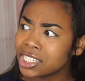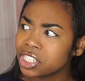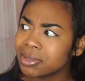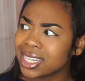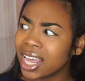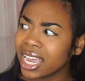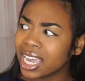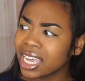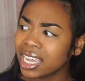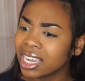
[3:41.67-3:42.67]
And she was
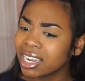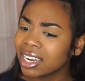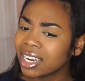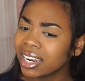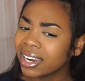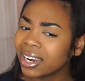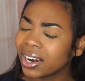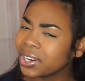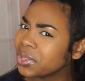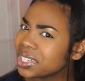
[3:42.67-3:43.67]
like,
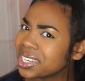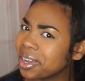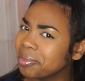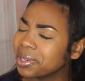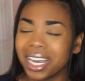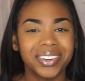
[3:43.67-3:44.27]
are you the sub?